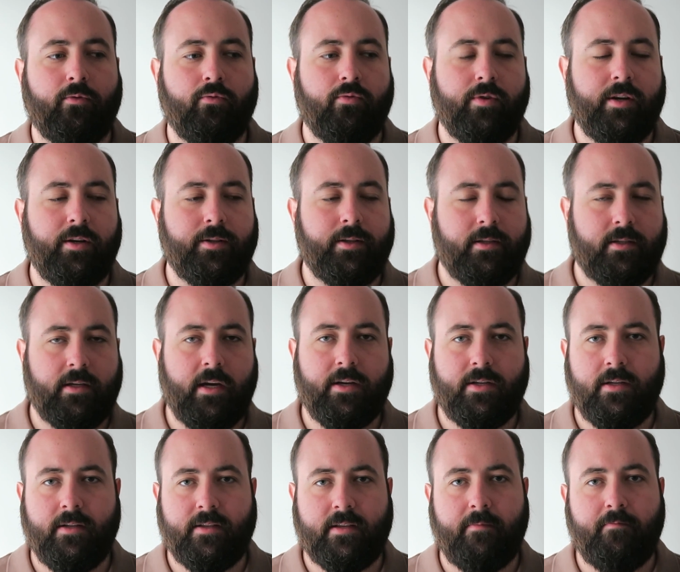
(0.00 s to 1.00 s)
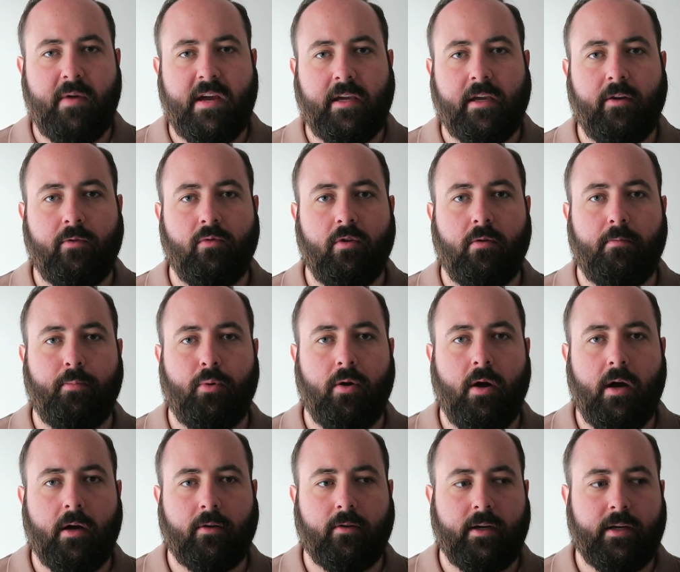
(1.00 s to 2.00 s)
real discussions and making real
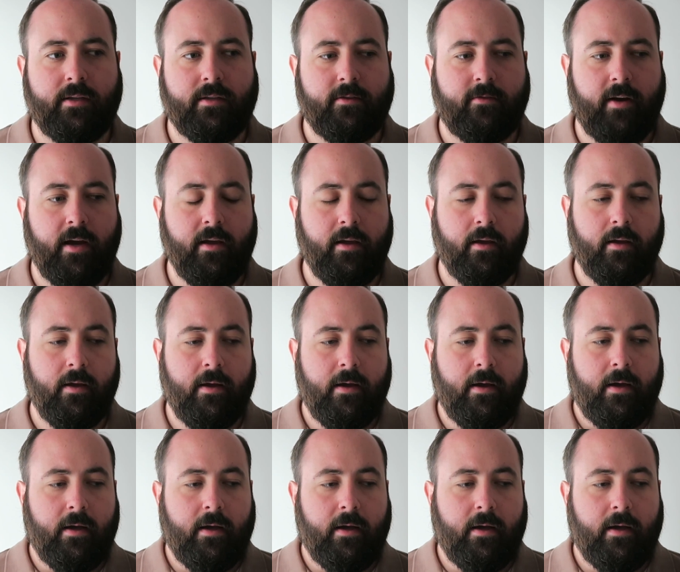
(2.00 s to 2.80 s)
progress, right?